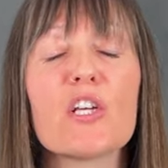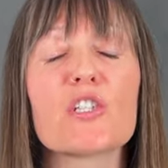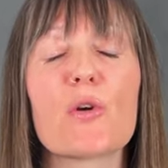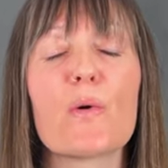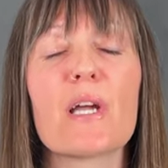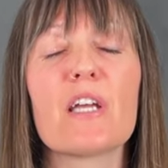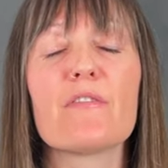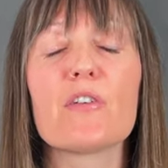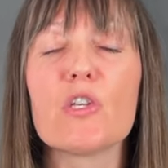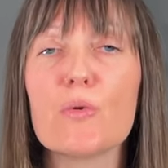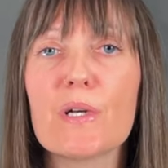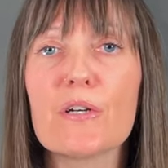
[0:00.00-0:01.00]
So if
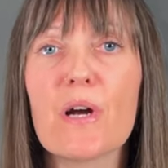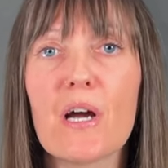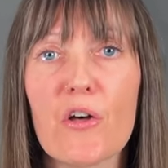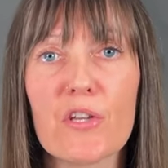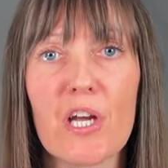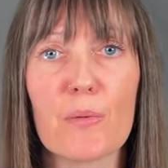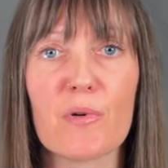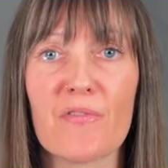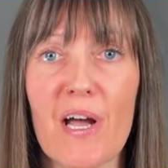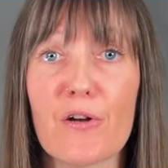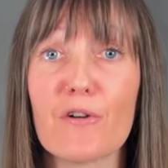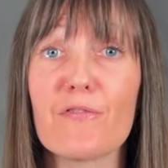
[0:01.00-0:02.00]
you and your healthcare
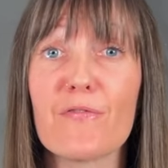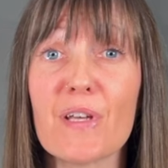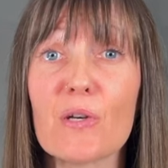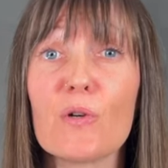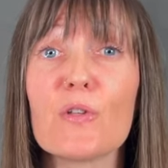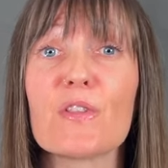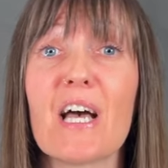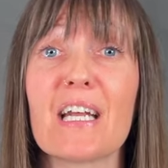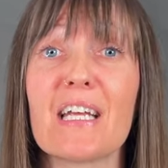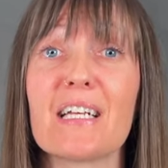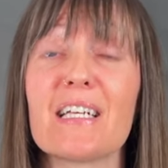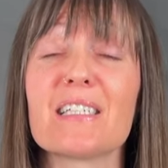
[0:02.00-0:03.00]
provider feel that
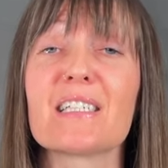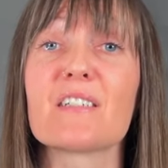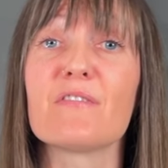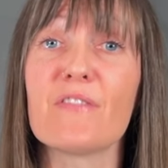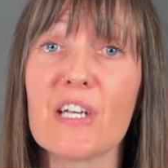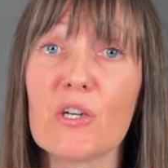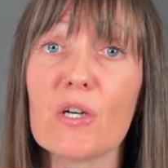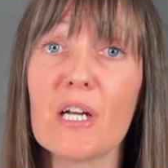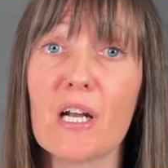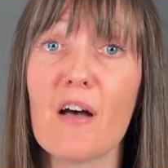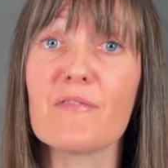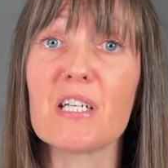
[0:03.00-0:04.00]
it is severe
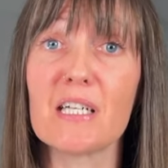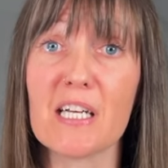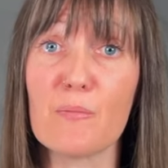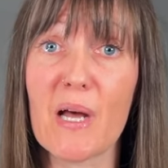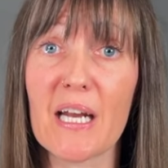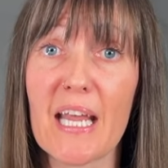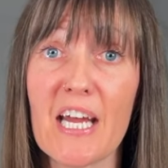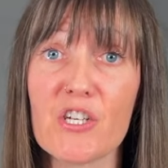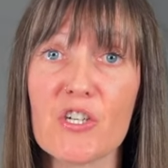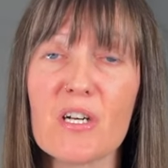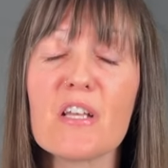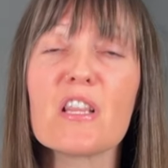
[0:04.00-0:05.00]
enough to need medication,